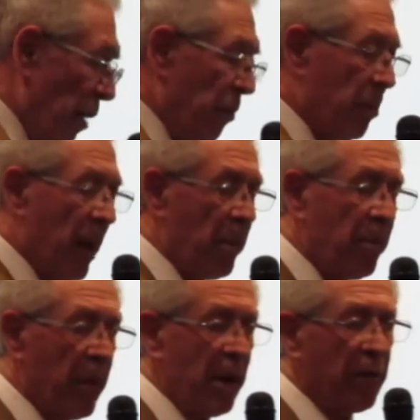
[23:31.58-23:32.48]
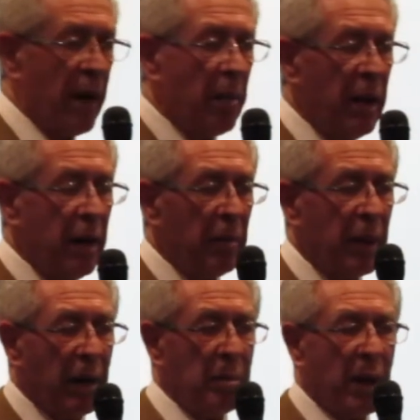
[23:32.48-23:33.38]
my, my, my family,
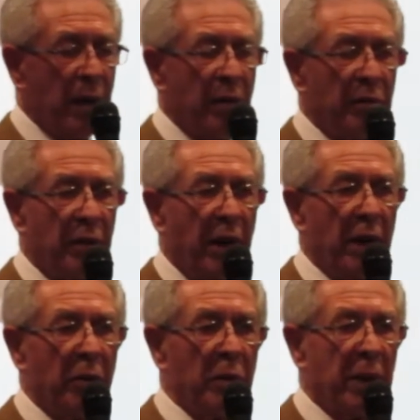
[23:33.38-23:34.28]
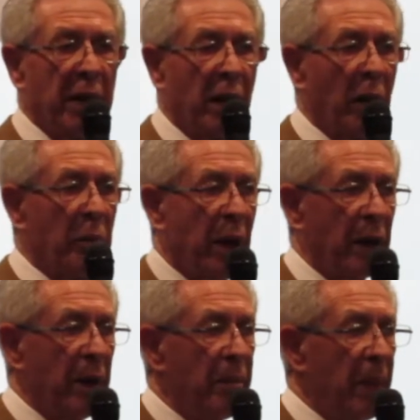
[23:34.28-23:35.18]
my mother and father with my younger
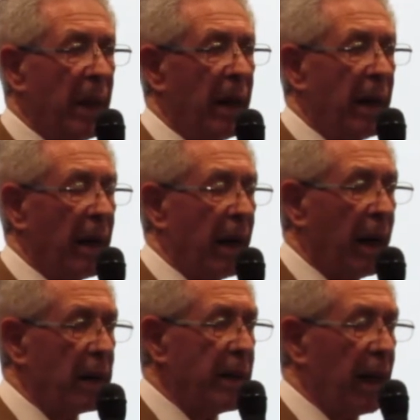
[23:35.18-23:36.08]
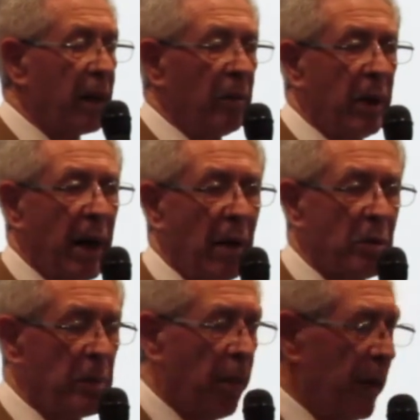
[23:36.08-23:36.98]
brother, uh, taken when I
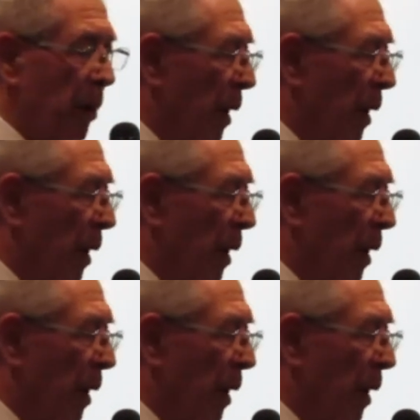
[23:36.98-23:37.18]
was probably